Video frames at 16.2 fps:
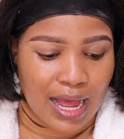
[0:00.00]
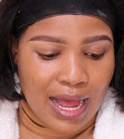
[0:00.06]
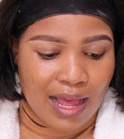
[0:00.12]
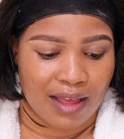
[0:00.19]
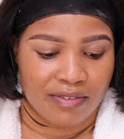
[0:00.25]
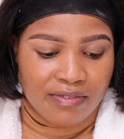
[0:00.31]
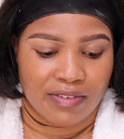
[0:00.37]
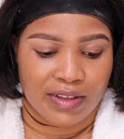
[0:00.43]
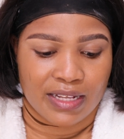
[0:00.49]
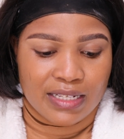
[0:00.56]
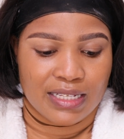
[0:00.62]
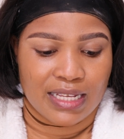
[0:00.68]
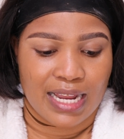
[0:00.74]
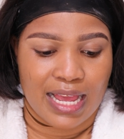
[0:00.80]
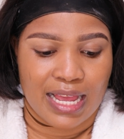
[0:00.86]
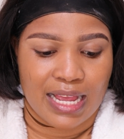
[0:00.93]
I
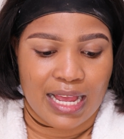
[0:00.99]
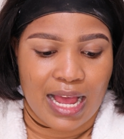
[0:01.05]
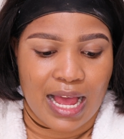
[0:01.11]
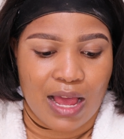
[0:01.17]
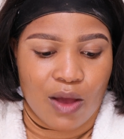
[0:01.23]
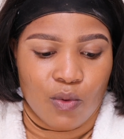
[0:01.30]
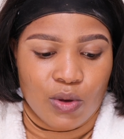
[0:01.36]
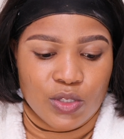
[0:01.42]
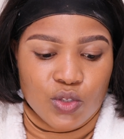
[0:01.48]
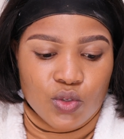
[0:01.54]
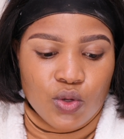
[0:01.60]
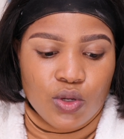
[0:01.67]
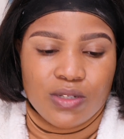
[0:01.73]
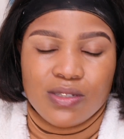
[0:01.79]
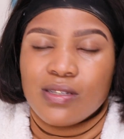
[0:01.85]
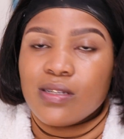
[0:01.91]
felt like I was
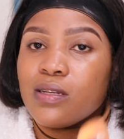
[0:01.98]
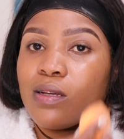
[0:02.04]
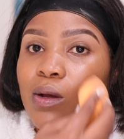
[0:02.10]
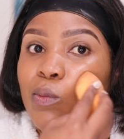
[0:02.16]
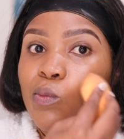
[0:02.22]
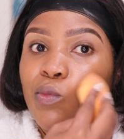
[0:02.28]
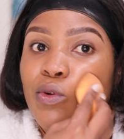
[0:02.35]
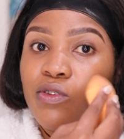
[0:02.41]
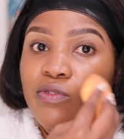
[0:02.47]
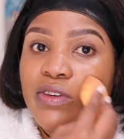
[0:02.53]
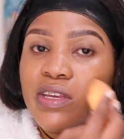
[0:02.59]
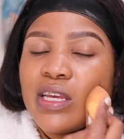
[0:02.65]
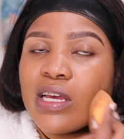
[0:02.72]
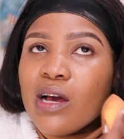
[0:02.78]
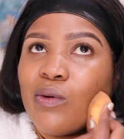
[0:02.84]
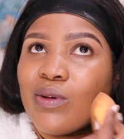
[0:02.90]
not
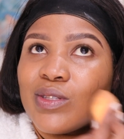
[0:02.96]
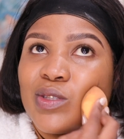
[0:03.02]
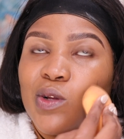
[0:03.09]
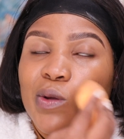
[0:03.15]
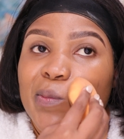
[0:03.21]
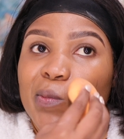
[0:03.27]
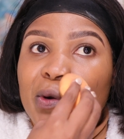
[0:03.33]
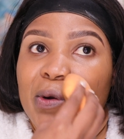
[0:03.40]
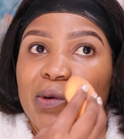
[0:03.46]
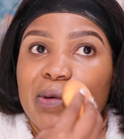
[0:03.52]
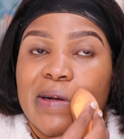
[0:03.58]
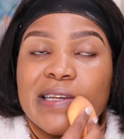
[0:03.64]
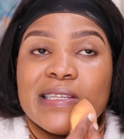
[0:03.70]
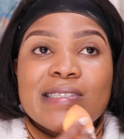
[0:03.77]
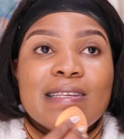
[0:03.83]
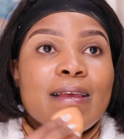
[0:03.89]
moving, I was not
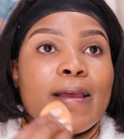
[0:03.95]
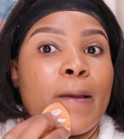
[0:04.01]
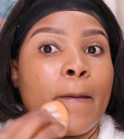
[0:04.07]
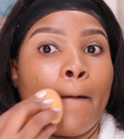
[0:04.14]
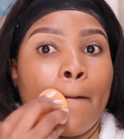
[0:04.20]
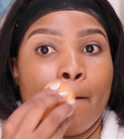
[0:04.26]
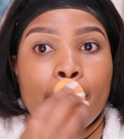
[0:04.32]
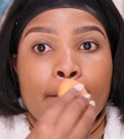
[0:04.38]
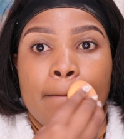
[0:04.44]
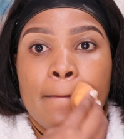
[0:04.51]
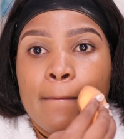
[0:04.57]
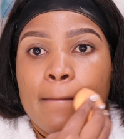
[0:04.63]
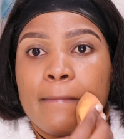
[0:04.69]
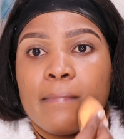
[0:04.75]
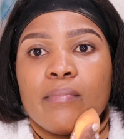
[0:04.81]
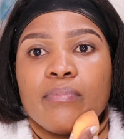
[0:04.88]
progressing.
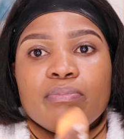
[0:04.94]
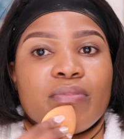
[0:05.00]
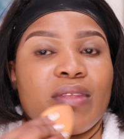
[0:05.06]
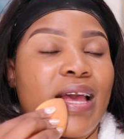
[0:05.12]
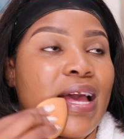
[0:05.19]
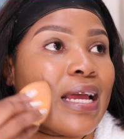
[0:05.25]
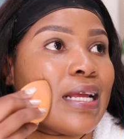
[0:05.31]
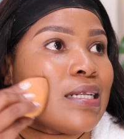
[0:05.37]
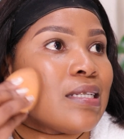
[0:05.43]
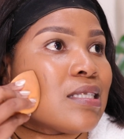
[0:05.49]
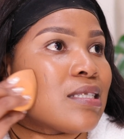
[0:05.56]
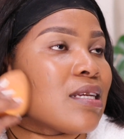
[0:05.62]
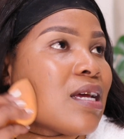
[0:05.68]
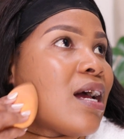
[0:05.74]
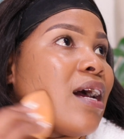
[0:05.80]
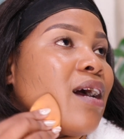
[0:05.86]
And
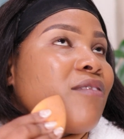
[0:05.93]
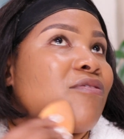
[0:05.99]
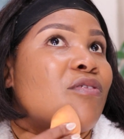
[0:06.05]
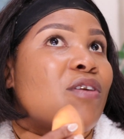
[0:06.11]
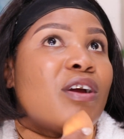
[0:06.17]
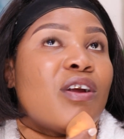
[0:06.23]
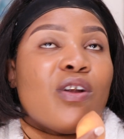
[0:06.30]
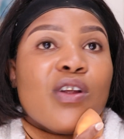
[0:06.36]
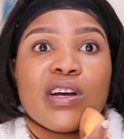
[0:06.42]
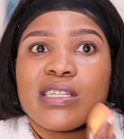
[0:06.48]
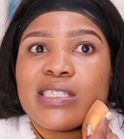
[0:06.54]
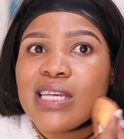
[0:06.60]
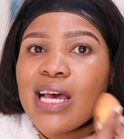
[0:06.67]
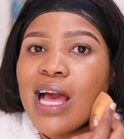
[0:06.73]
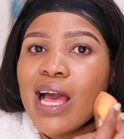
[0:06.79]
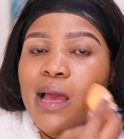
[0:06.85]
for a long
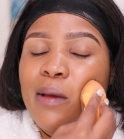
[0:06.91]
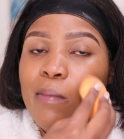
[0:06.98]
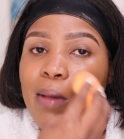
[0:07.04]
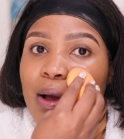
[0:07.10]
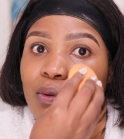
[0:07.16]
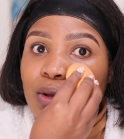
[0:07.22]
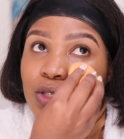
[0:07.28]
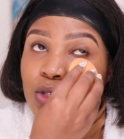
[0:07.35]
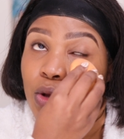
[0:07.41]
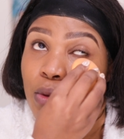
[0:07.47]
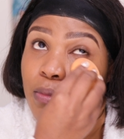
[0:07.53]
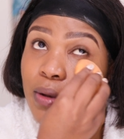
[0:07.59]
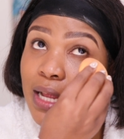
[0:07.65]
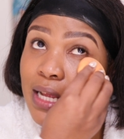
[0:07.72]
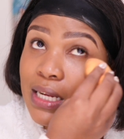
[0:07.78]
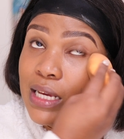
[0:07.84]
time, I was
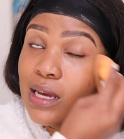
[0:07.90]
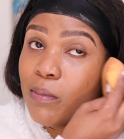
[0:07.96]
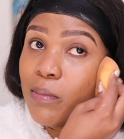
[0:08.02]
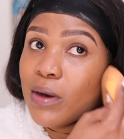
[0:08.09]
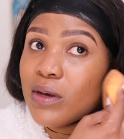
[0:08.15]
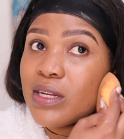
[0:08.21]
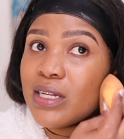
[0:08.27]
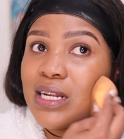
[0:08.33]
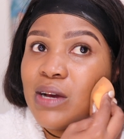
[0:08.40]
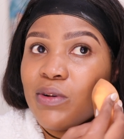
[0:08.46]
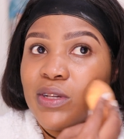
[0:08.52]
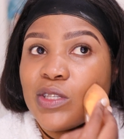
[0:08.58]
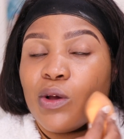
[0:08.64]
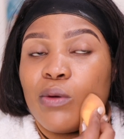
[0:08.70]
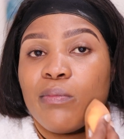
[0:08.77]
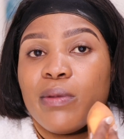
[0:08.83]
complaining about it. I
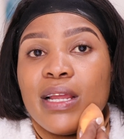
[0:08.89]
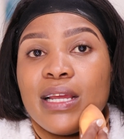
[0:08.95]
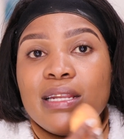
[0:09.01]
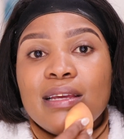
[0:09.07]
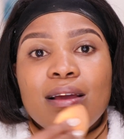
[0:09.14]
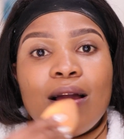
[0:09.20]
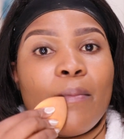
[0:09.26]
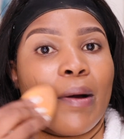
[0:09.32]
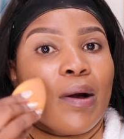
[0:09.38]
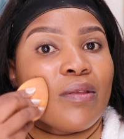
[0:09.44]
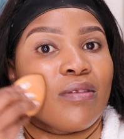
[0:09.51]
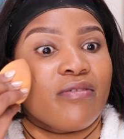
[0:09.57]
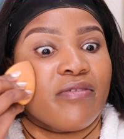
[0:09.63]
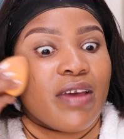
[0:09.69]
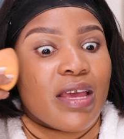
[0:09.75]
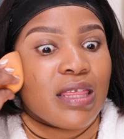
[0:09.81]
was complaining about the
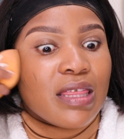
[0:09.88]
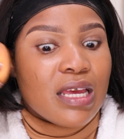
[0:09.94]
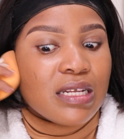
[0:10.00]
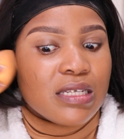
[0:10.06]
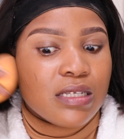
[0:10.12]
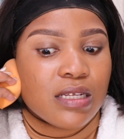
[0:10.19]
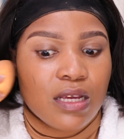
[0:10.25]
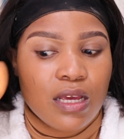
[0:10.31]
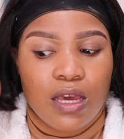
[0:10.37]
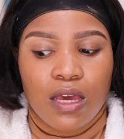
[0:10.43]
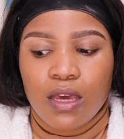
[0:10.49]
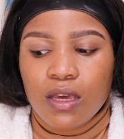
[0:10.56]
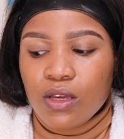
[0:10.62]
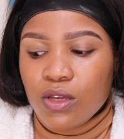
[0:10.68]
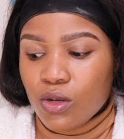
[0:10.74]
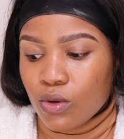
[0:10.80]
fact that,
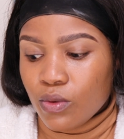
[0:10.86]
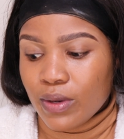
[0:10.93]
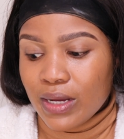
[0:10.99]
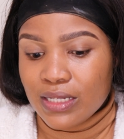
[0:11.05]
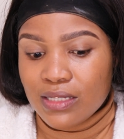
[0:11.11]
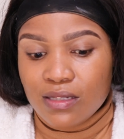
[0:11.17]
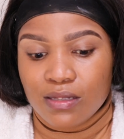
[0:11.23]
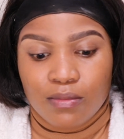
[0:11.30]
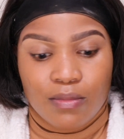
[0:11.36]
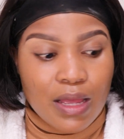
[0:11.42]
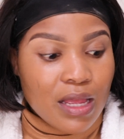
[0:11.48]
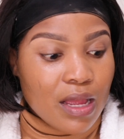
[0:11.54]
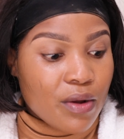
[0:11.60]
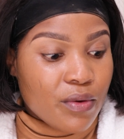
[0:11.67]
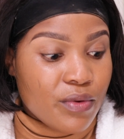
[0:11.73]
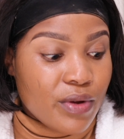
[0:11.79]
you know what, my
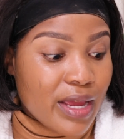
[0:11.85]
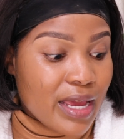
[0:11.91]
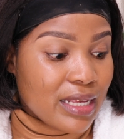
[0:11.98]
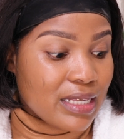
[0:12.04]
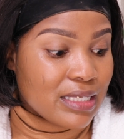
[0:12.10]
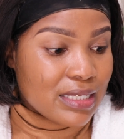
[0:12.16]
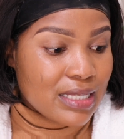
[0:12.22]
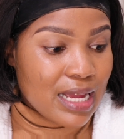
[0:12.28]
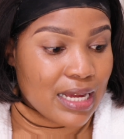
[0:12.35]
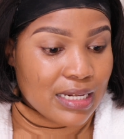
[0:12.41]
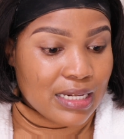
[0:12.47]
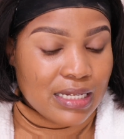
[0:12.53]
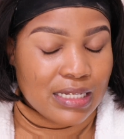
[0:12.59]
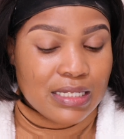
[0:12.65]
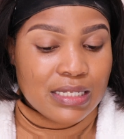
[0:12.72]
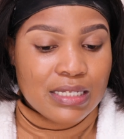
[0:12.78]
career is
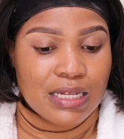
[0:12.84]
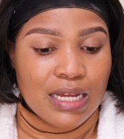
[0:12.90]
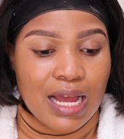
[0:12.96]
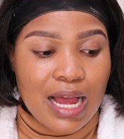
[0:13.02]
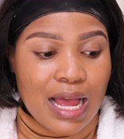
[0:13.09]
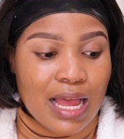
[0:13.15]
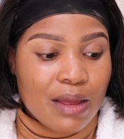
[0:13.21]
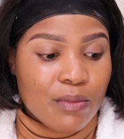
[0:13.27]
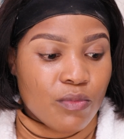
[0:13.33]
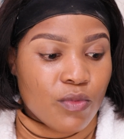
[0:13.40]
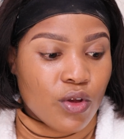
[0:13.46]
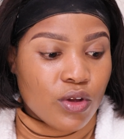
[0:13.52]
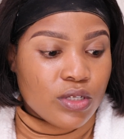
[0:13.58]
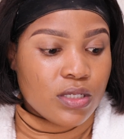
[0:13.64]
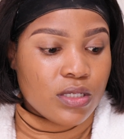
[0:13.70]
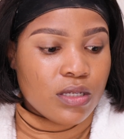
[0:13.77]
stagnant. I'm
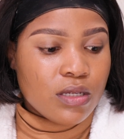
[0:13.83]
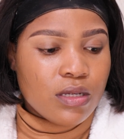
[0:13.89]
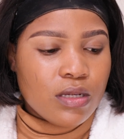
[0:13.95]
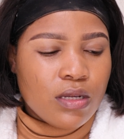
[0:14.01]
not